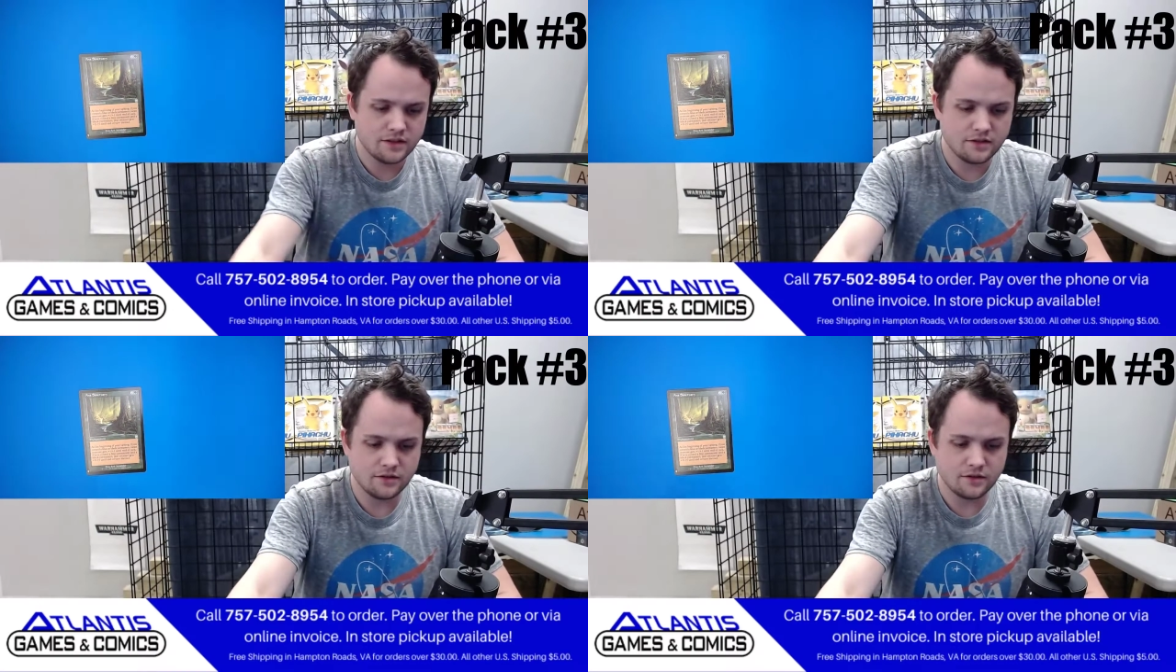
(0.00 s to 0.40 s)

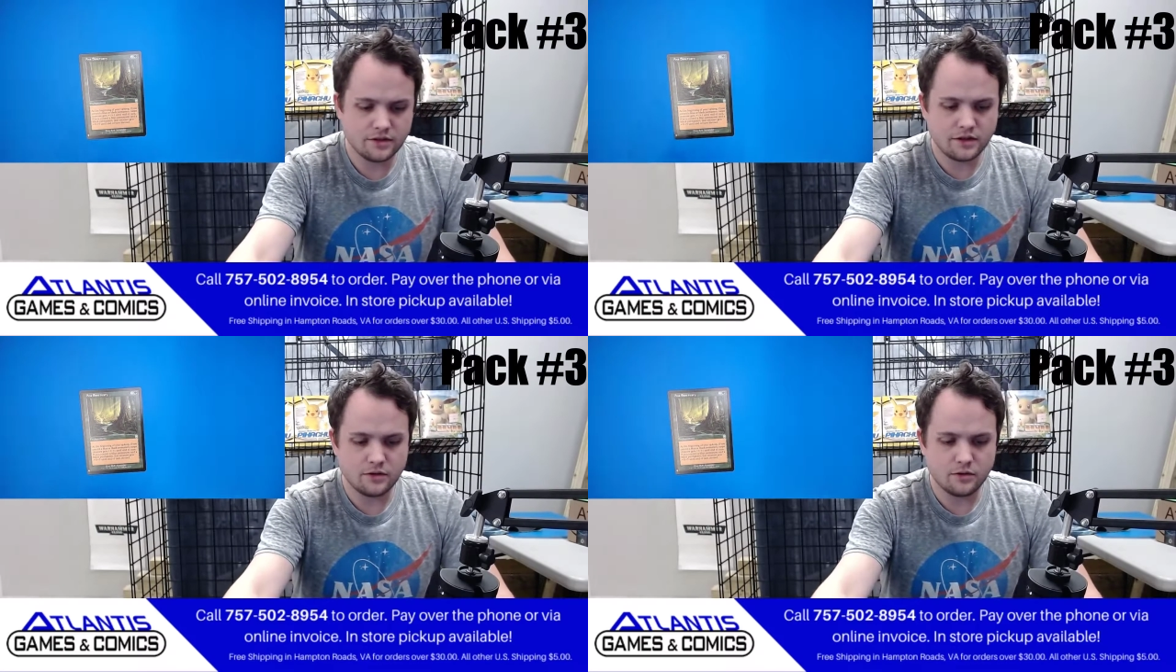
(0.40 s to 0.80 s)

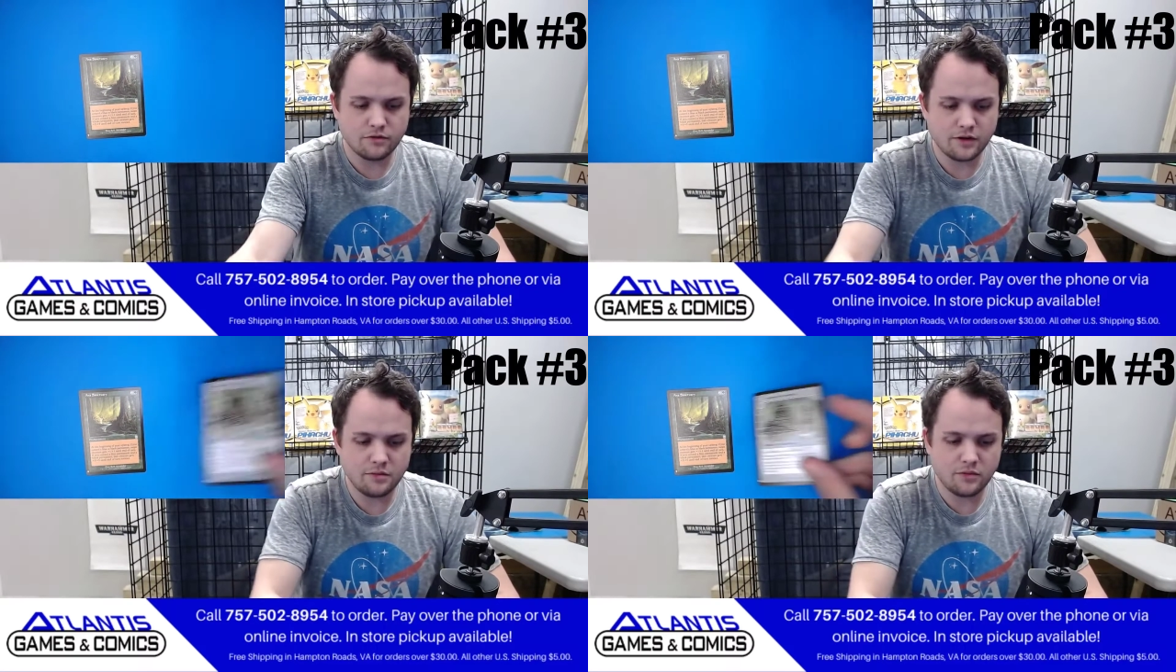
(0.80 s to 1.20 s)
like the old
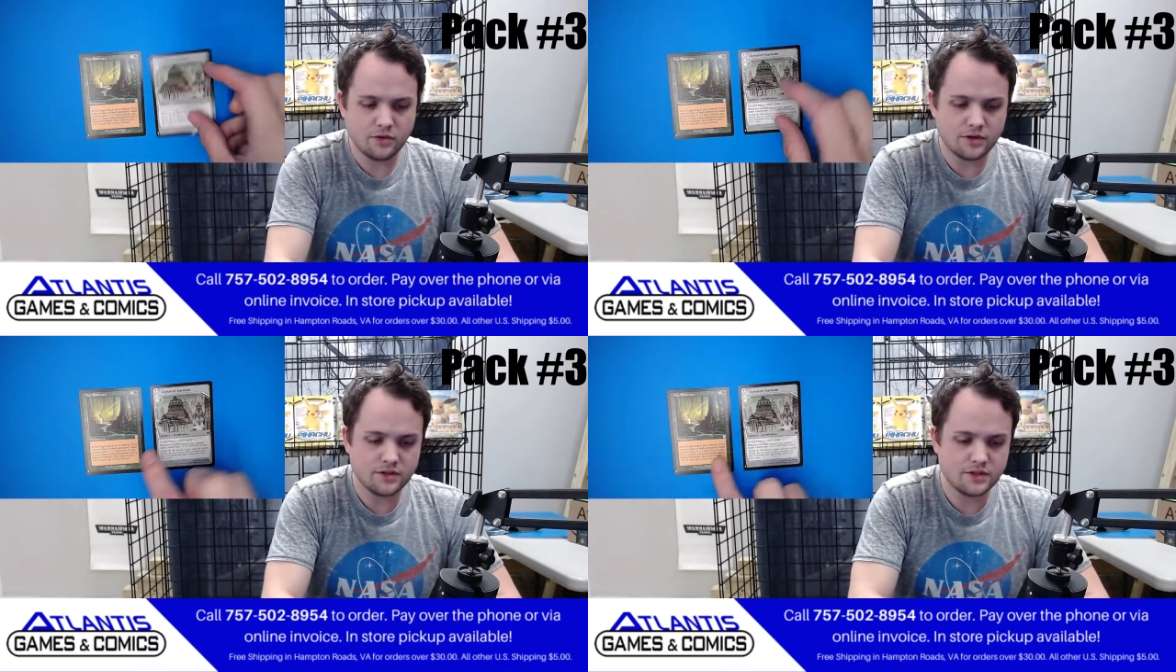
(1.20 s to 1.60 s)
frame
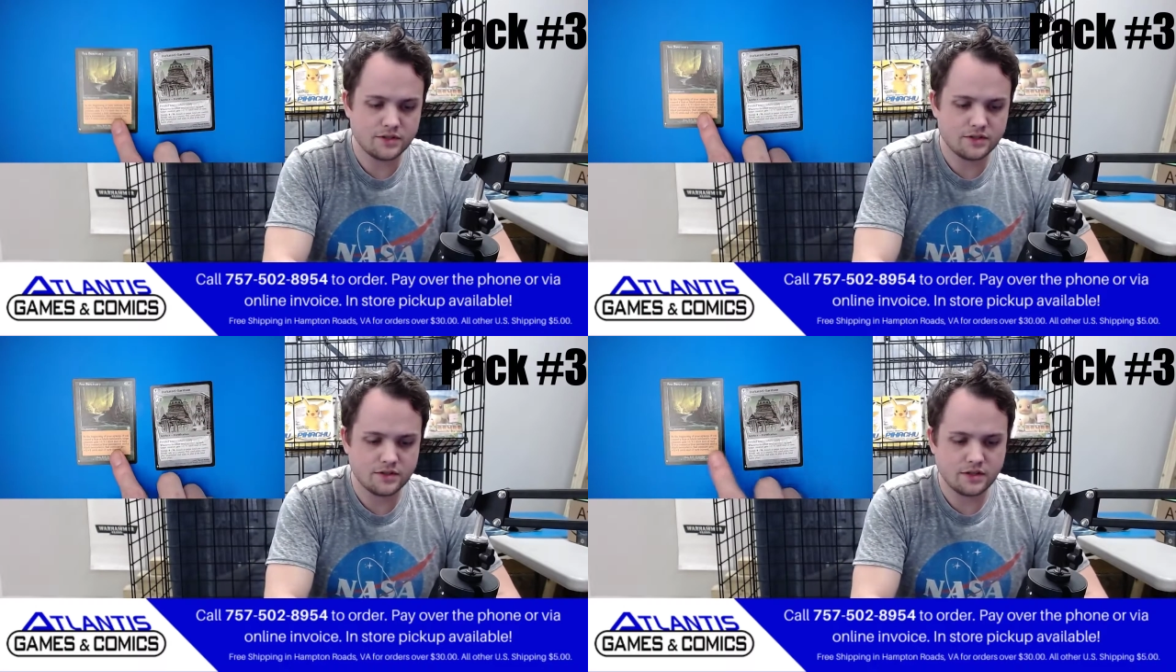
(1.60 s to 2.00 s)

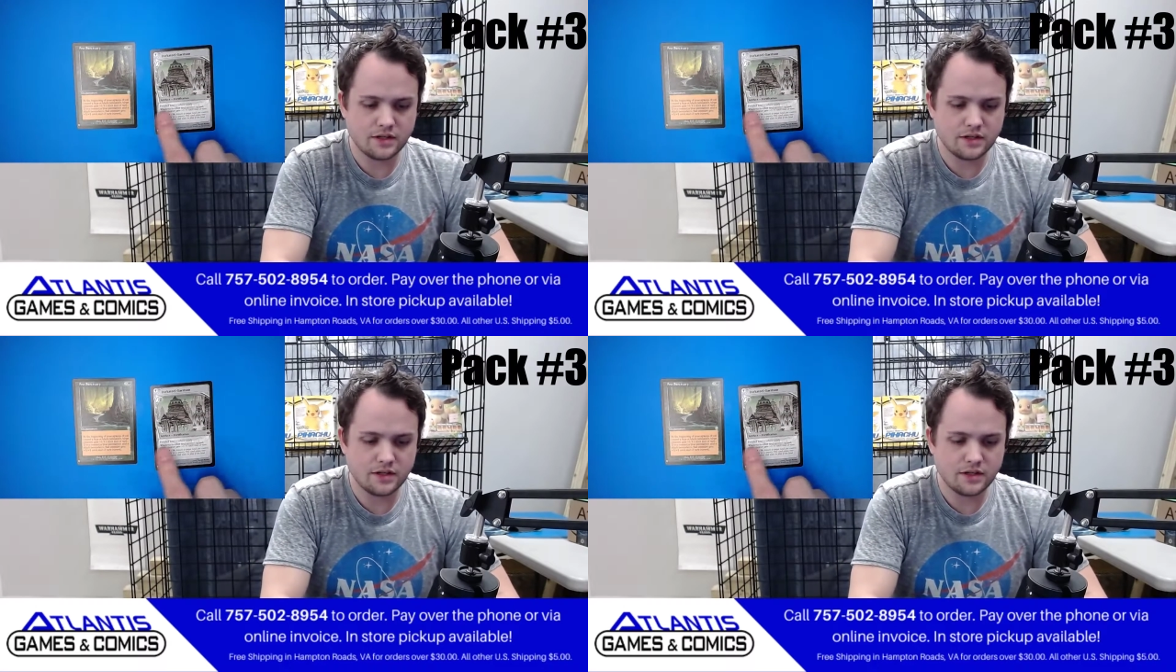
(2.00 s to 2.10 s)
borders,